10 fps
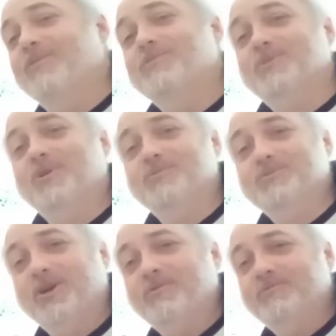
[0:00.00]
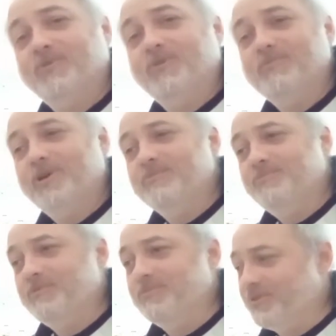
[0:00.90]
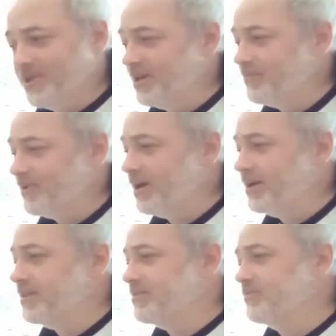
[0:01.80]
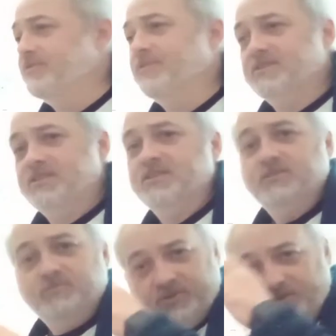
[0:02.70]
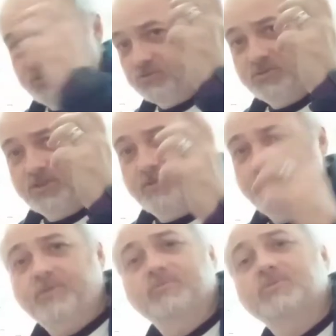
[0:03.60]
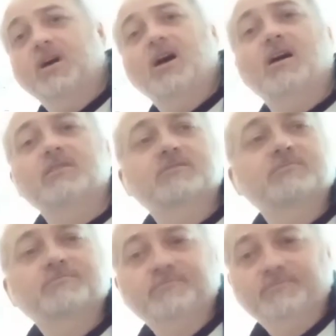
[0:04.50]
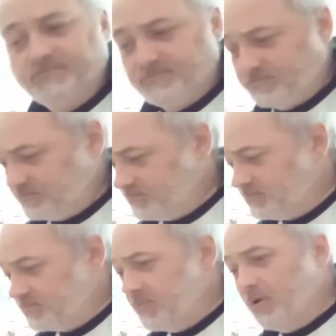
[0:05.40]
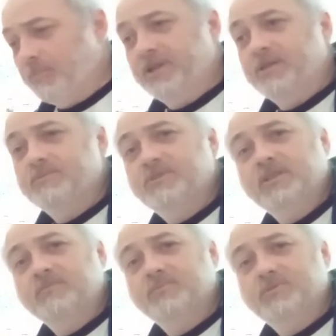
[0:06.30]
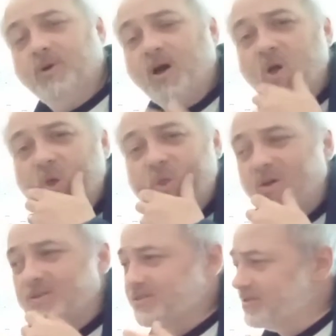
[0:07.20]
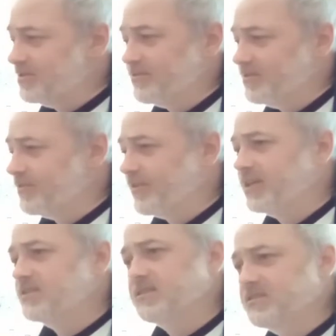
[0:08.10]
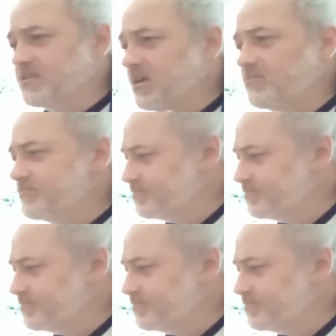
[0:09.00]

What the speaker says: what I was going for, and make people think about it, that we've existed with just seeing people's eyes, not being able to see them smile, not the faces. So